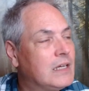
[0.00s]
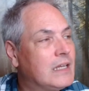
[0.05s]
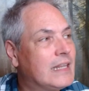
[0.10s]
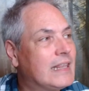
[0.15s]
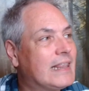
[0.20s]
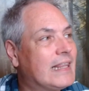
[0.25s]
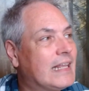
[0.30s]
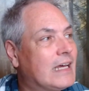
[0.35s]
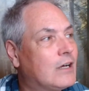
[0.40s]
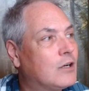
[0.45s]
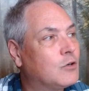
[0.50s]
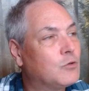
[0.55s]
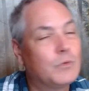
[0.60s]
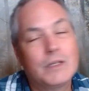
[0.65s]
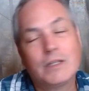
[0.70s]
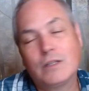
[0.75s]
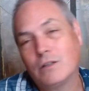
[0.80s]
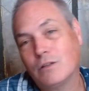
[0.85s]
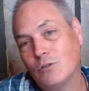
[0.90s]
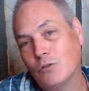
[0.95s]
Now we
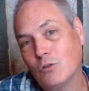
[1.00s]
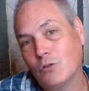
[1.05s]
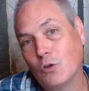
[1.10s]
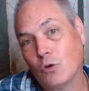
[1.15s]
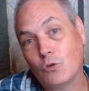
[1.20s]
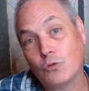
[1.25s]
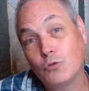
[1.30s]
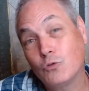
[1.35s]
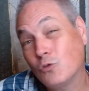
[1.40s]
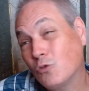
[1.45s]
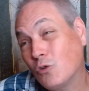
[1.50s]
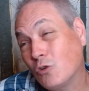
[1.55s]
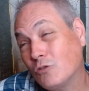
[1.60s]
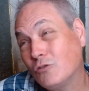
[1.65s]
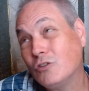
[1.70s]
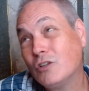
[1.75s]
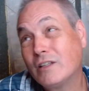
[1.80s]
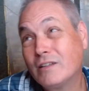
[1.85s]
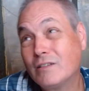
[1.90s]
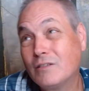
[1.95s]
don't know
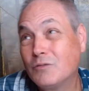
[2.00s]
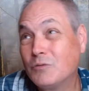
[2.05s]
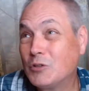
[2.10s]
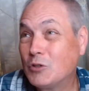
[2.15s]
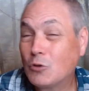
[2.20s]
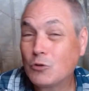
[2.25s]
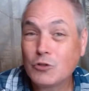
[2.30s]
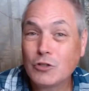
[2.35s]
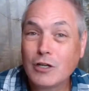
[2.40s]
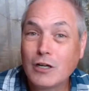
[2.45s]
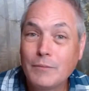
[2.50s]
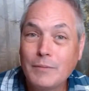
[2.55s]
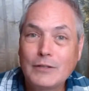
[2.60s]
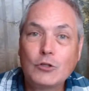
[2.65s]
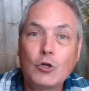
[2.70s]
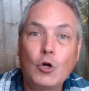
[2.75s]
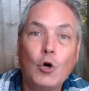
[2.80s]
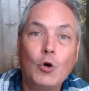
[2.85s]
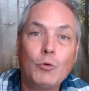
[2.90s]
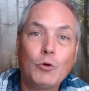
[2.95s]
not we don't talk about
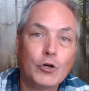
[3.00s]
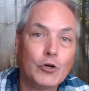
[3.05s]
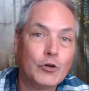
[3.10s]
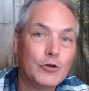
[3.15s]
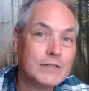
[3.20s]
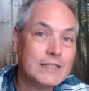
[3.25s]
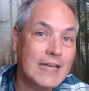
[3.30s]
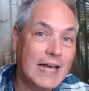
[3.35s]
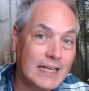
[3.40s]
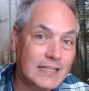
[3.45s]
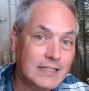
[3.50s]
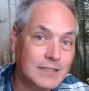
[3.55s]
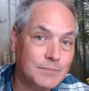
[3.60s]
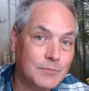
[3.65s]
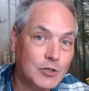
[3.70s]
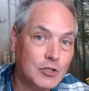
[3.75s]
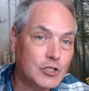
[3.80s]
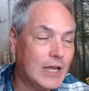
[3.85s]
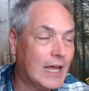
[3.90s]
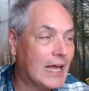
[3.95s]
coworkers as
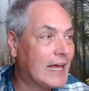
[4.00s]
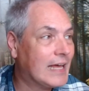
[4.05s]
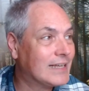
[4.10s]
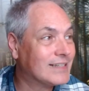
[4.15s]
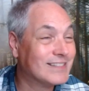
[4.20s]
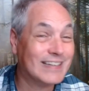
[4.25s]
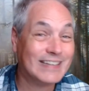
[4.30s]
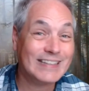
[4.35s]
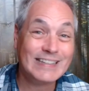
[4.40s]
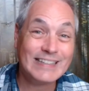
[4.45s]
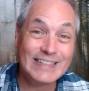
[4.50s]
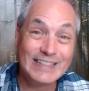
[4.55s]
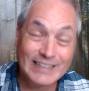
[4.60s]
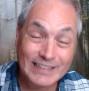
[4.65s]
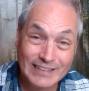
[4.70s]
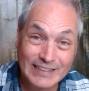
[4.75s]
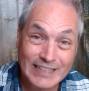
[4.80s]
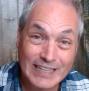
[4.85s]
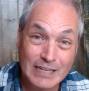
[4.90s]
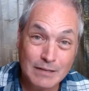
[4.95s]
much as
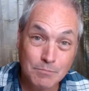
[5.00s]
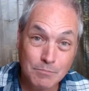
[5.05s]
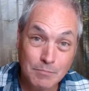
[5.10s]
team